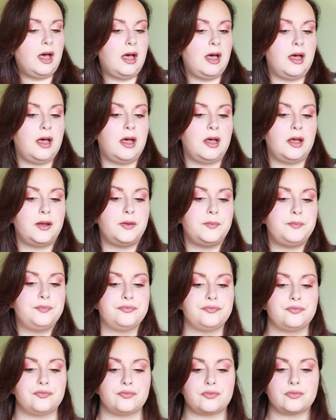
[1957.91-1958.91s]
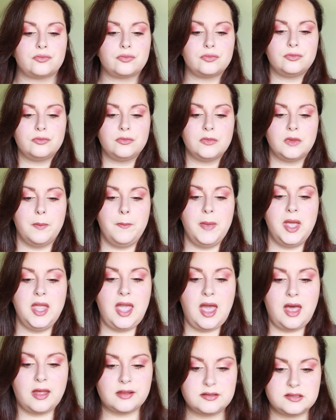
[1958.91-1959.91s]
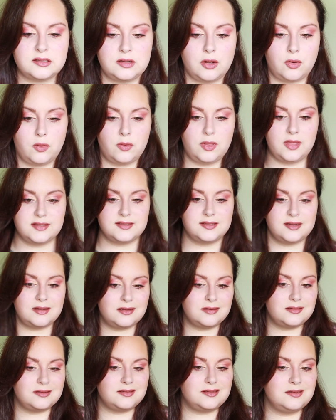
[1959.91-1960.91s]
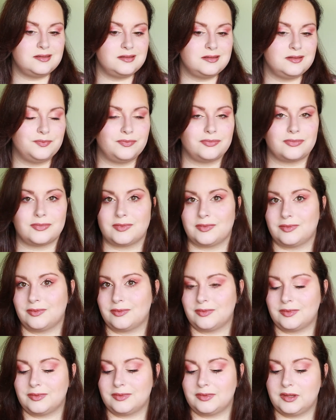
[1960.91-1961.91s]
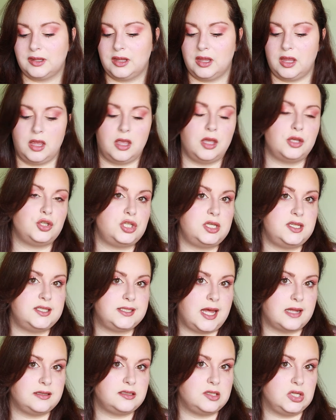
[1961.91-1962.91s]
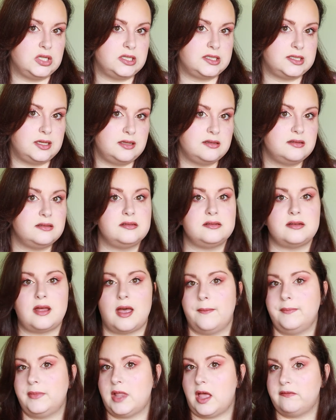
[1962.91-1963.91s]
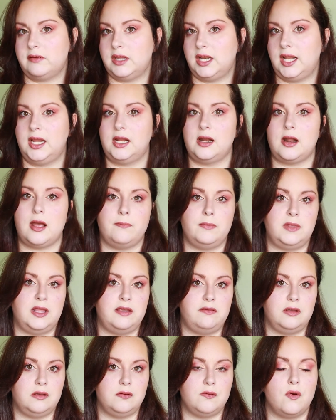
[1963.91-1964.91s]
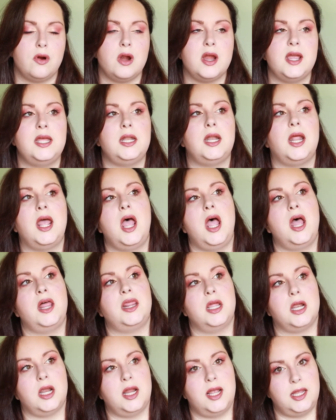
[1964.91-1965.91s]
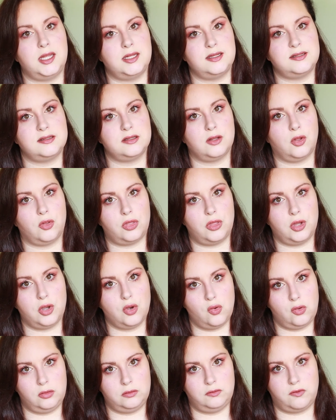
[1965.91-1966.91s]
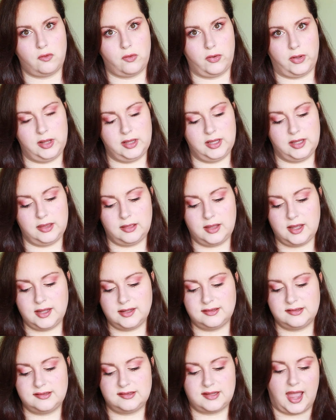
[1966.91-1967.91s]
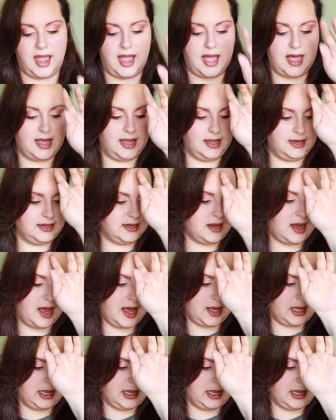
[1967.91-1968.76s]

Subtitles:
But yeah, so this is She's Got Solstice. I'm loving it. I'm living for it. There is the gold foil in this, and